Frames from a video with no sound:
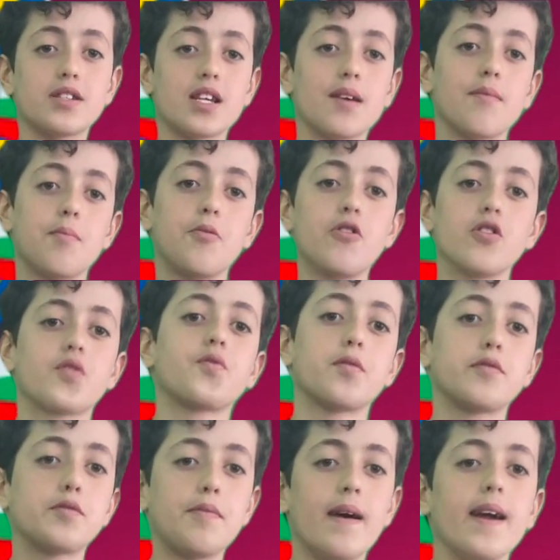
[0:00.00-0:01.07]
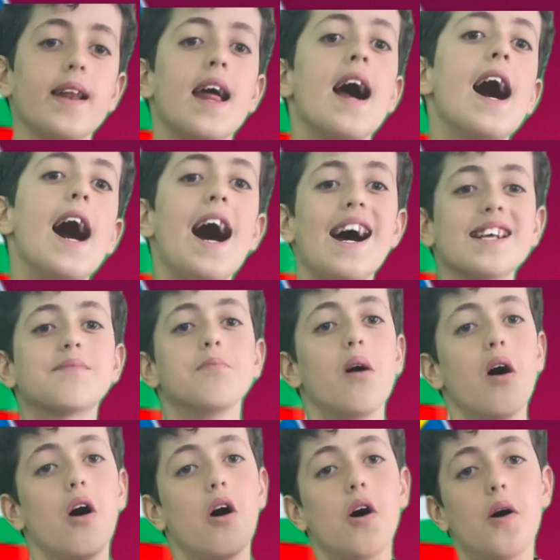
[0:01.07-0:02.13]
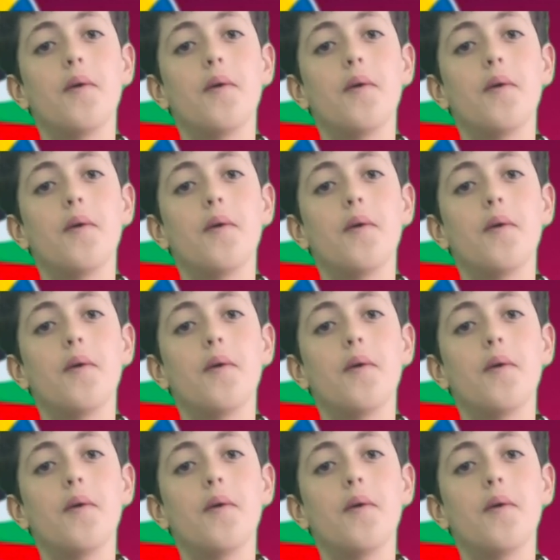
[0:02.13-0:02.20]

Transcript: our from Spain, has more.